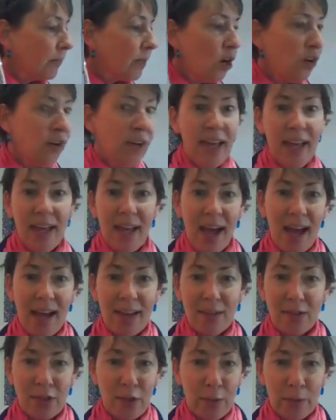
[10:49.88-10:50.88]
okay,
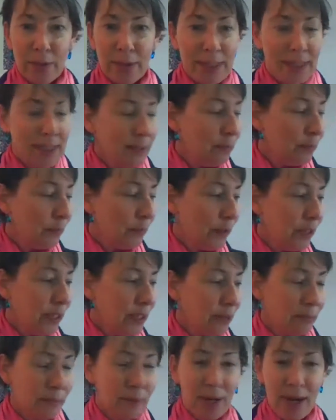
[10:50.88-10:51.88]
I totally didn't
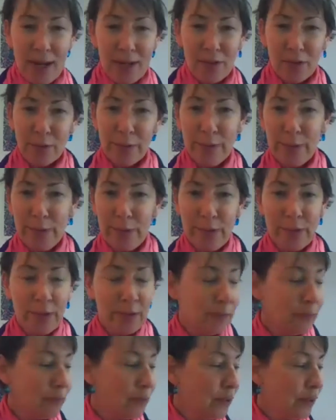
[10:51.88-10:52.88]
breathe where I told you
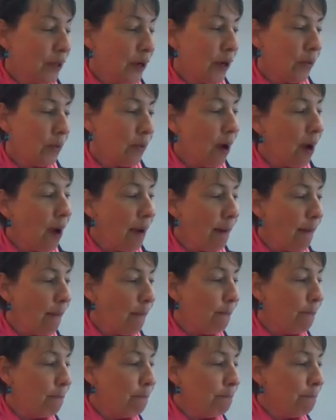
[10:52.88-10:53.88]
to. So,
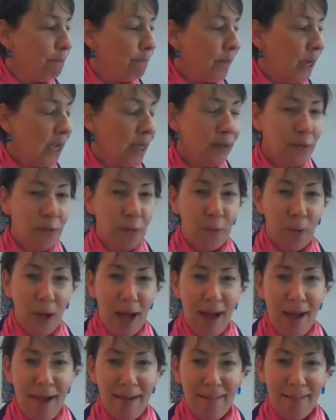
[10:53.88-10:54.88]
I don't know
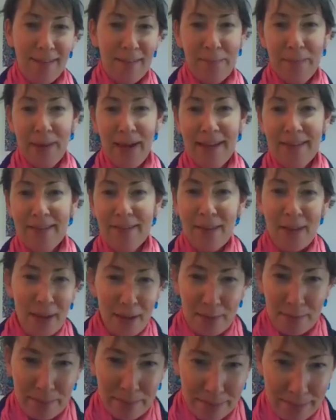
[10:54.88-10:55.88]
why. But
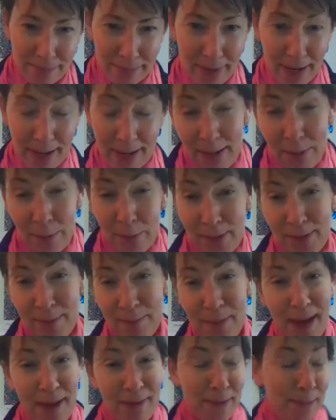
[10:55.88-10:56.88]
it
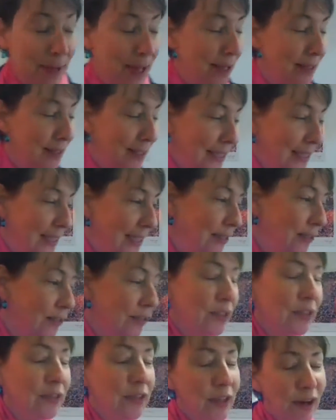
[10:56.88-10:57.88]
wasn't bad the way I did it either.
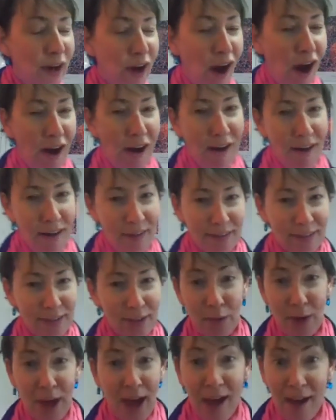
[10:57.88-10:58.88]
So
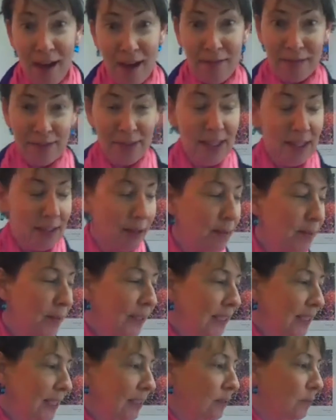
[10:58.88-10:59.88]
you have the
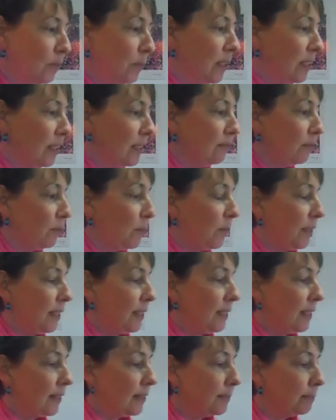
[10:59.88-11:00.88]
ability to breathe in different
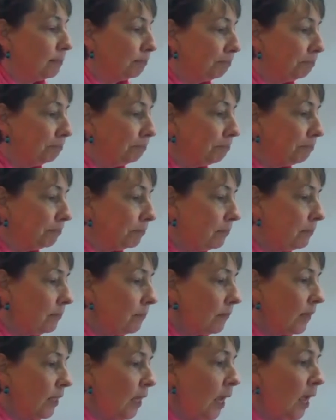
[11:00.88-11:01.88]
places.
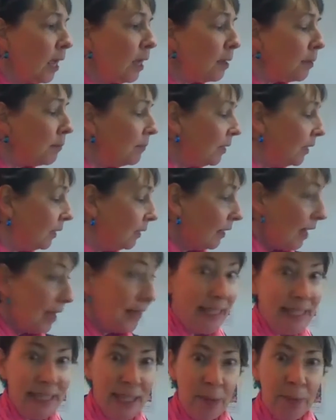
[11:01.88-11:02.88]
I
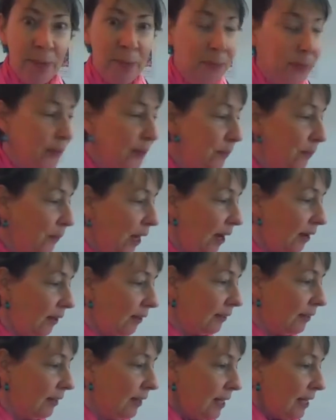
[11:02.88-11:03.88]
think that went pretty
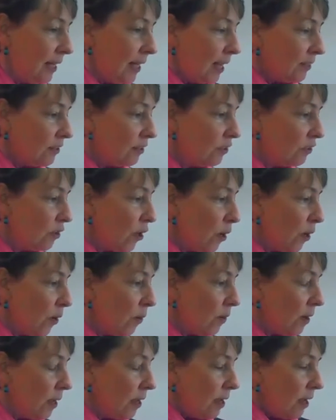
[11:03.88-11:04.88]
well.
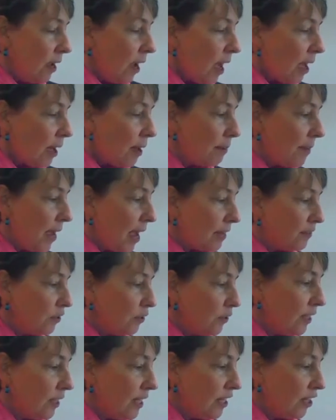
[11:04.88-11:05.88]
So, as
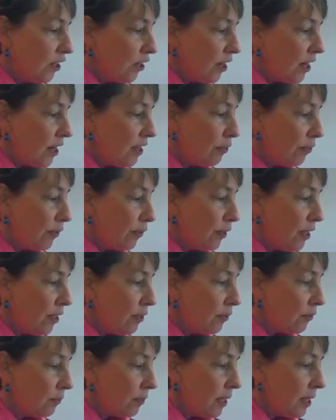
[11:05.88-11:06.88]
hear in
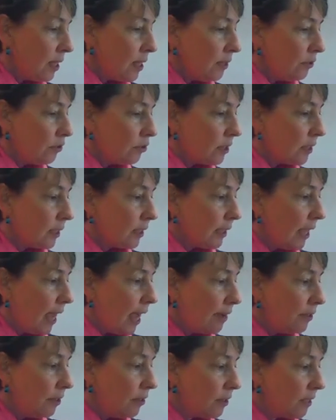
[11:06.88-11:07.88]
33, just
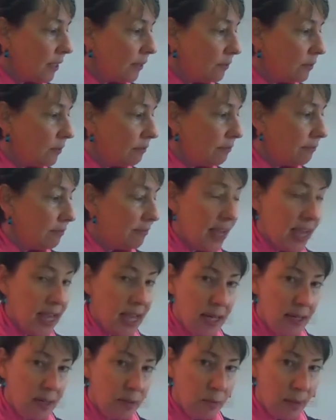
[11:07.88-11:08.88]
allow yourself to
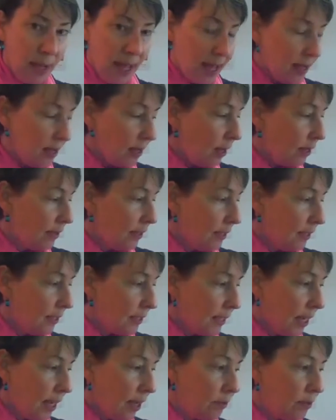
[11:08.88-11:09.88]
fade away on this
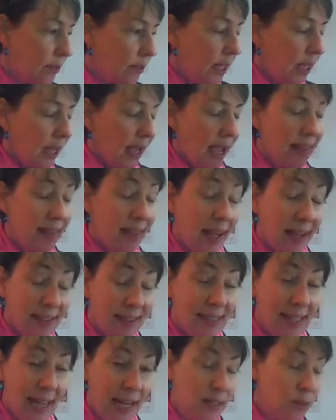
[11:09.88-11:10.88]
sound. And
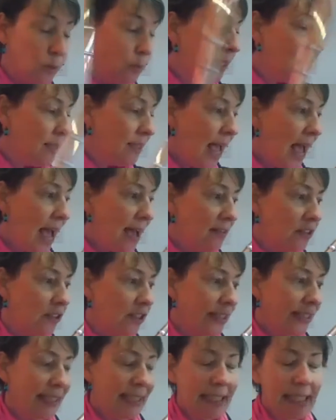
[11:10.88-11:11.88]
that's nice because as
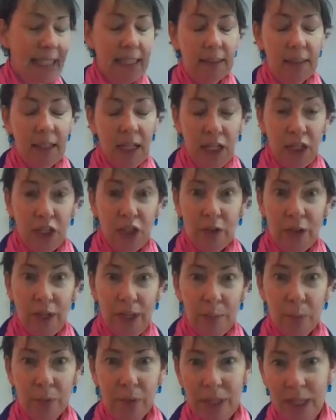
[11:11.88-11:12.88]
you're clicking, you
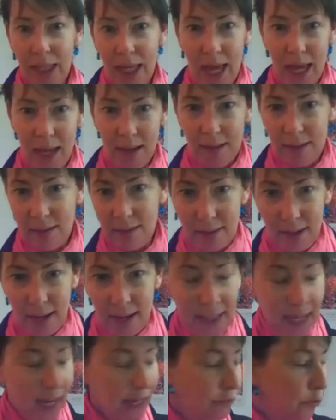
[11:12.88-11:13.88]
can breathe in
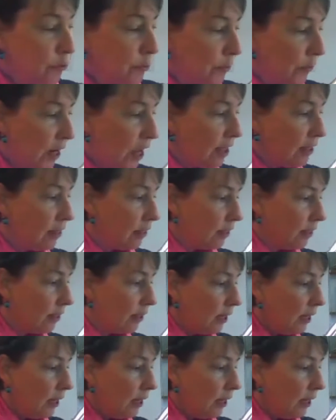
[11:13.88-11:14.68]
and catch your breath